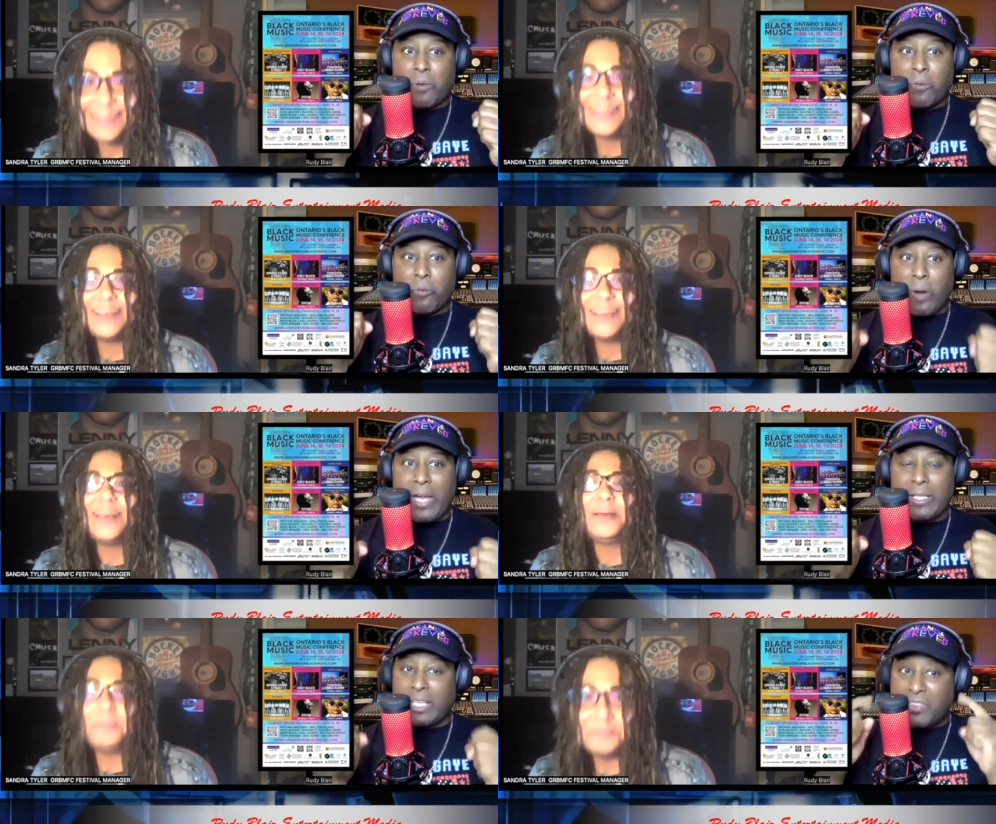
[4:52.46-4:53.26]

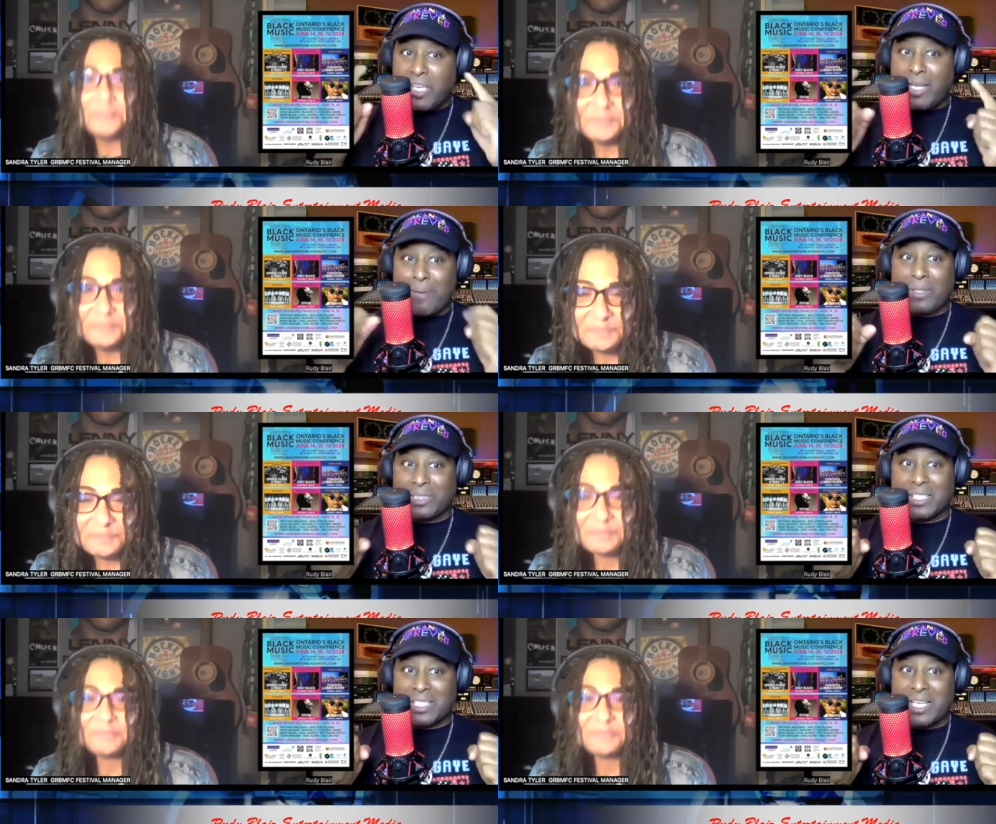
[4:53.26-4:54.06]
Speaker 1: right? Think about
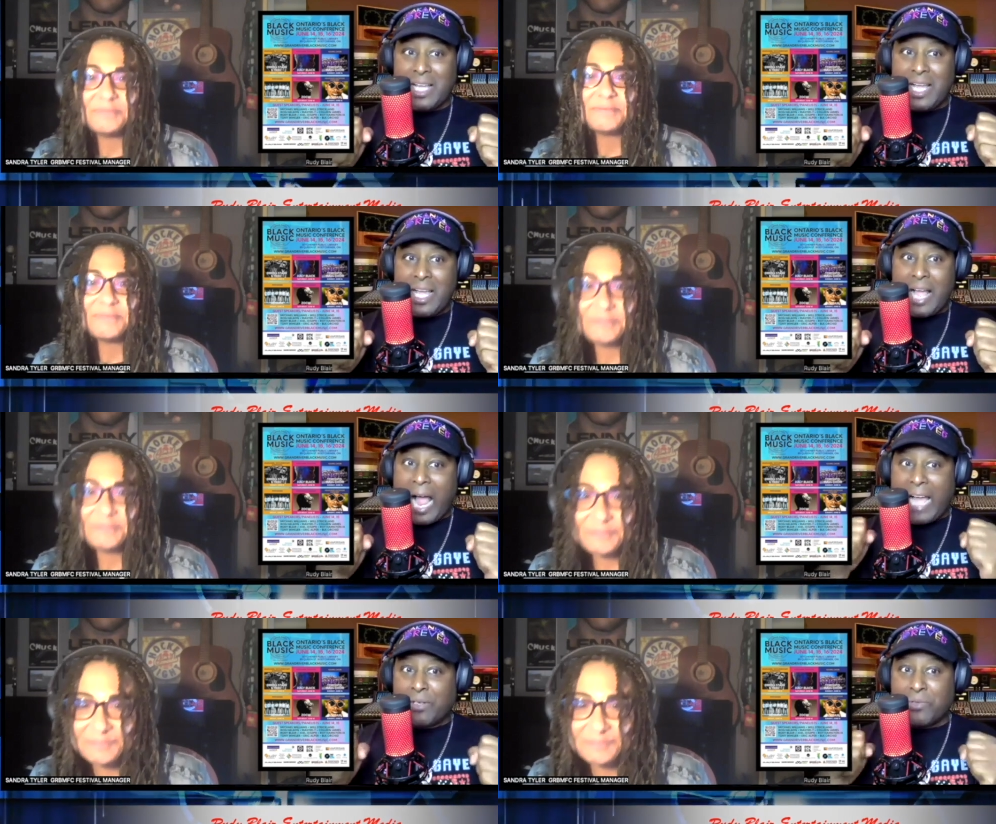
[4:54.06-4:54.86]
this.
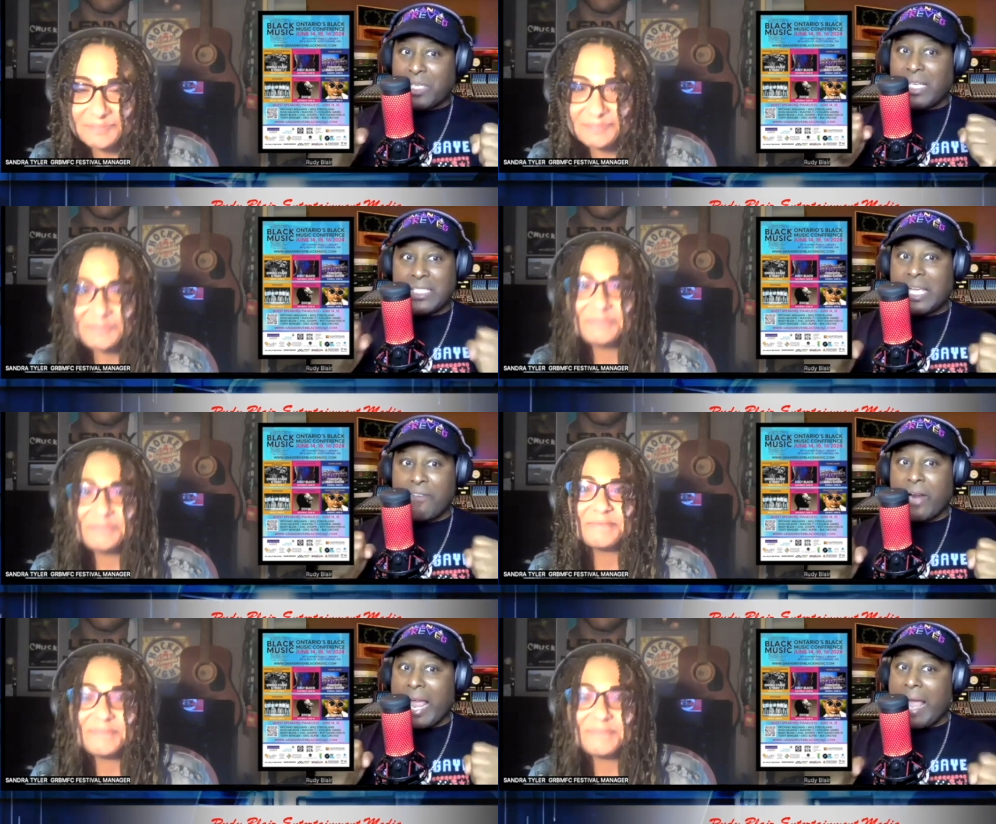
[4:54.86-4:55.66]
I don't think it's
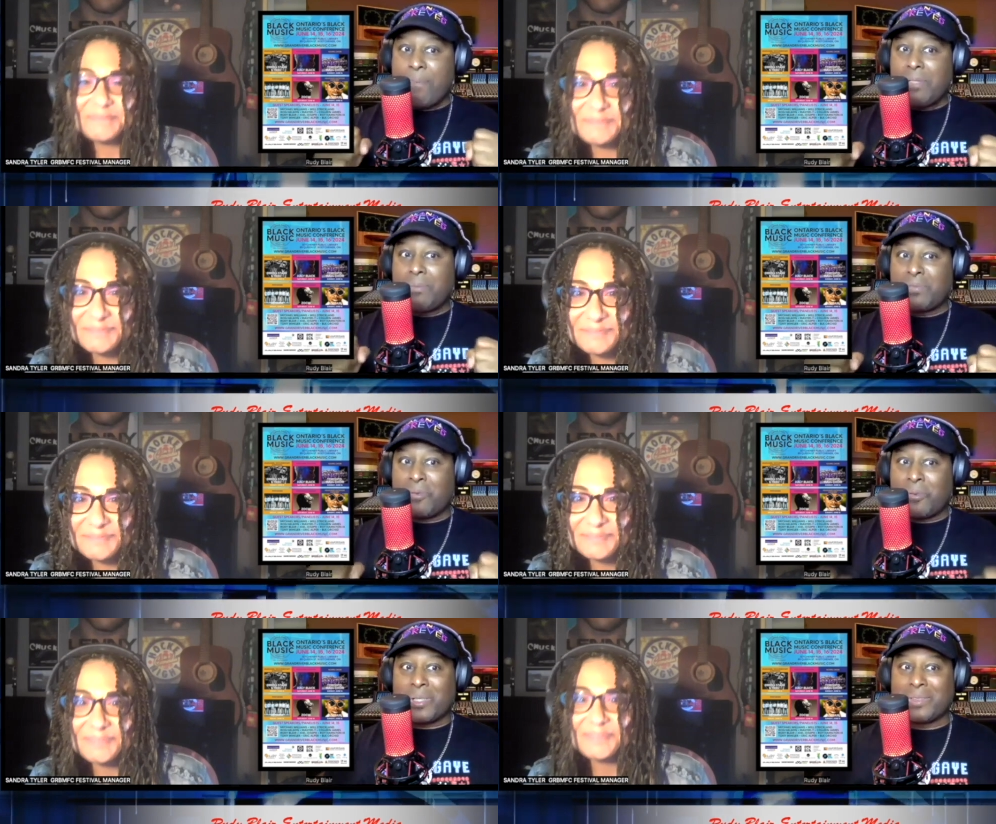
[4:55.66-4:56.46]
ever happened
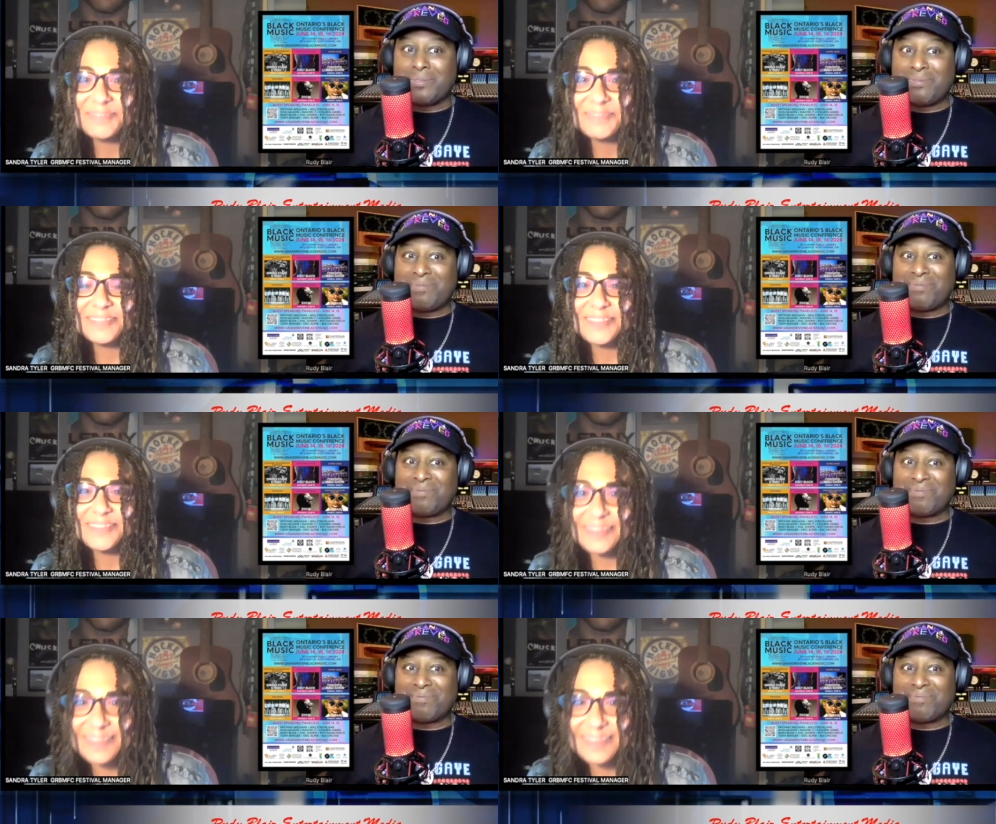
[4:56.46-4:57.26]
before.
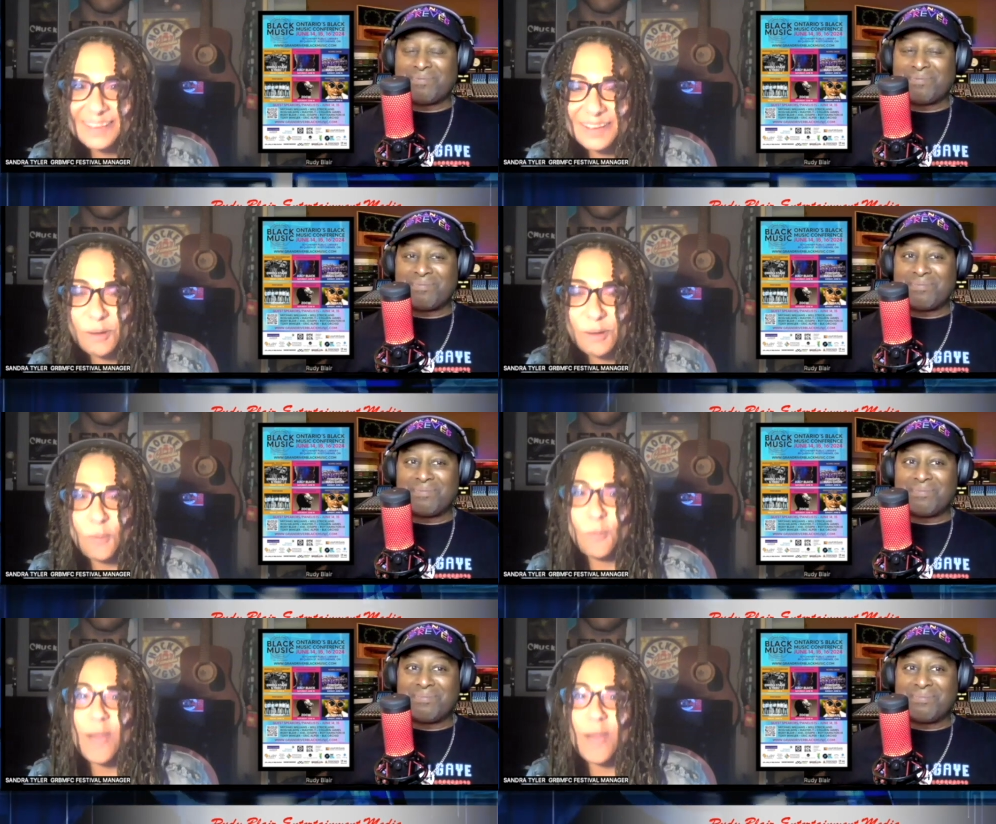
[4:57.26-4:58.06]

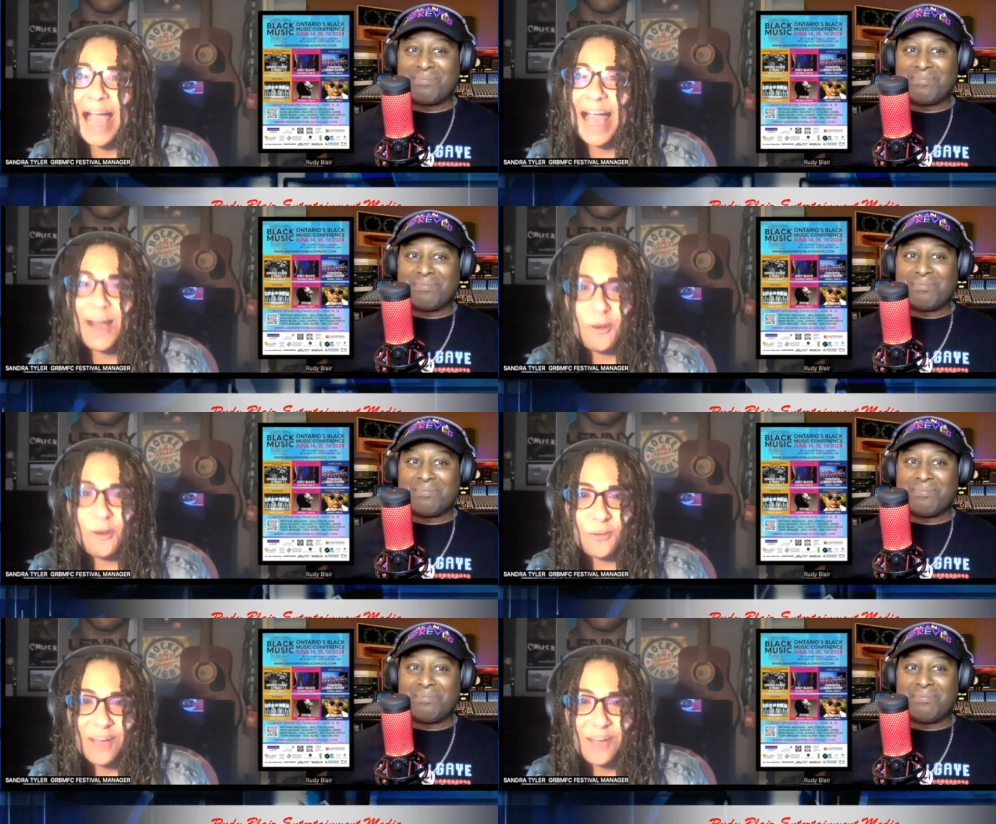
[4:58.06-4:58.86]
Speaker 2: Wow.
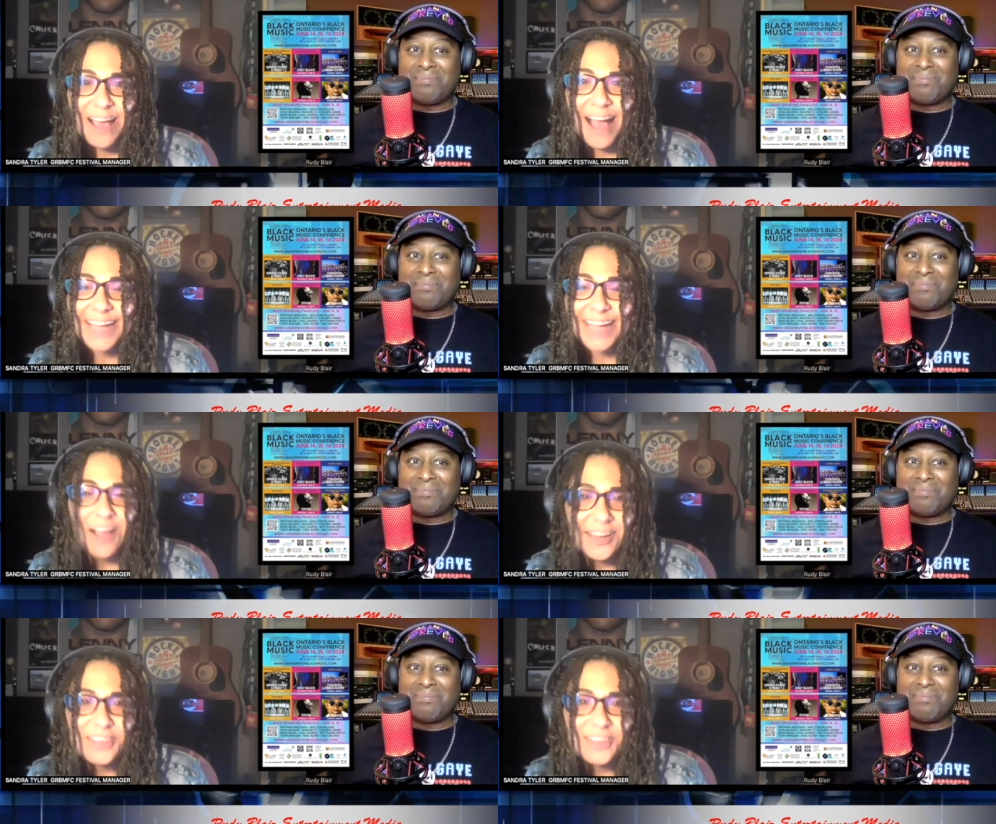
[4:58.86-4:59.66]
I kind
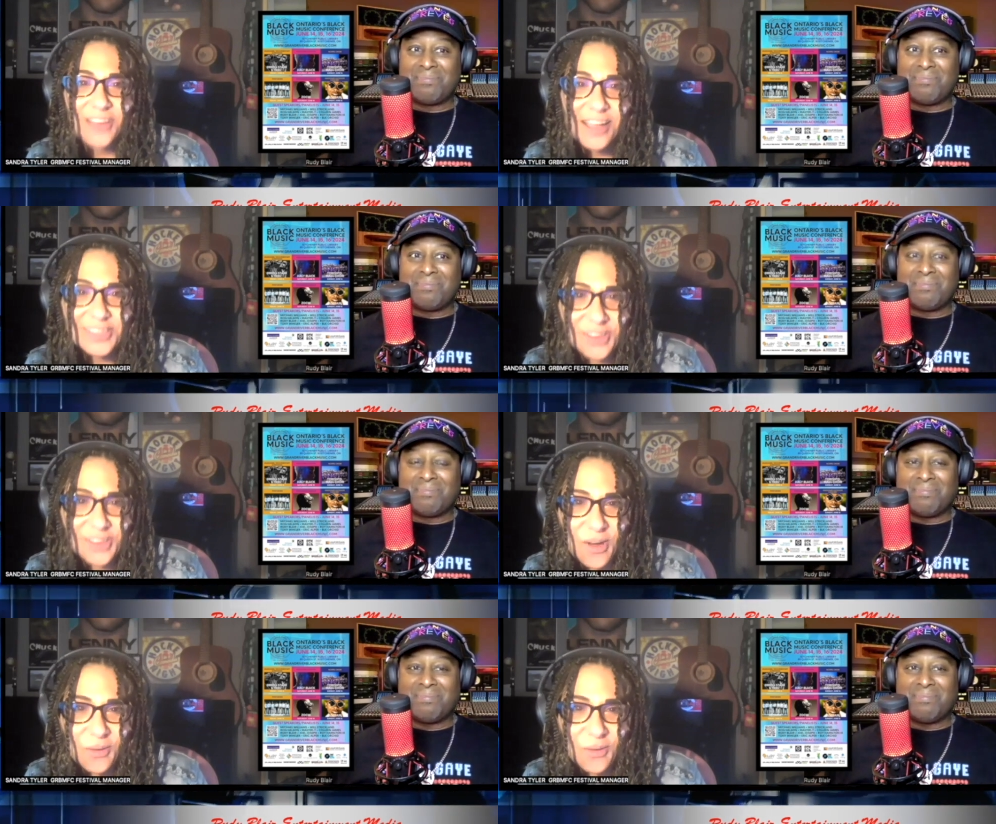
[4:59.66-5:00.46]
of thought
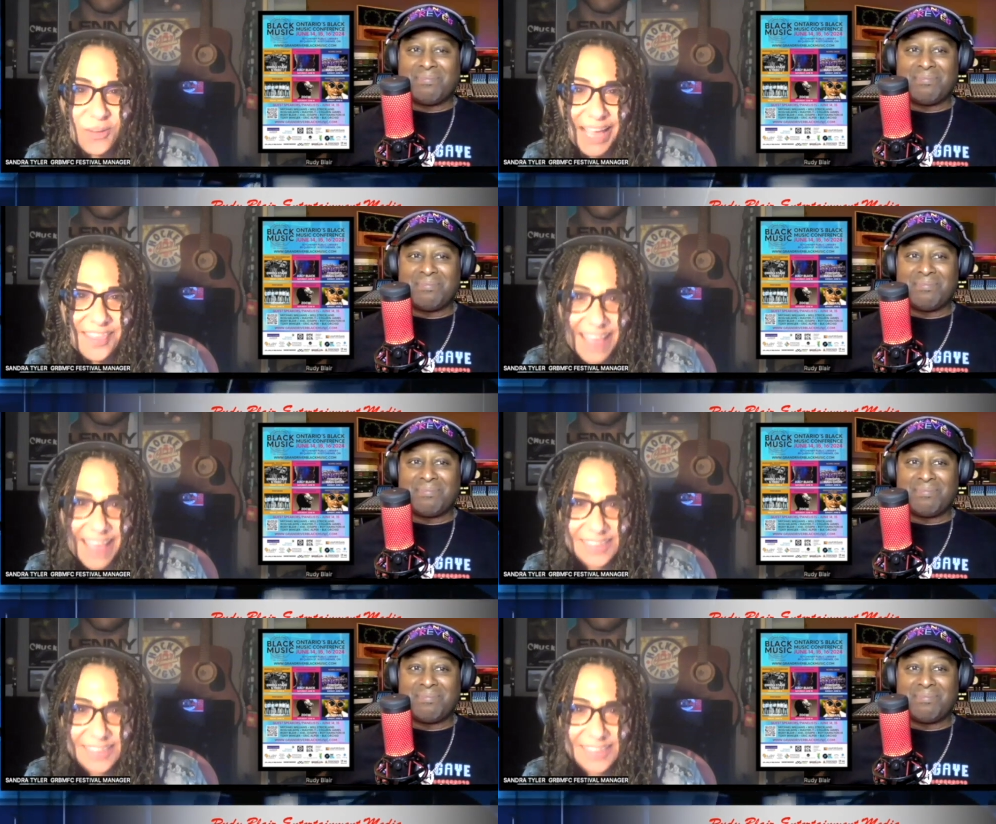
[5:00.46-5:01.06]
so. And that's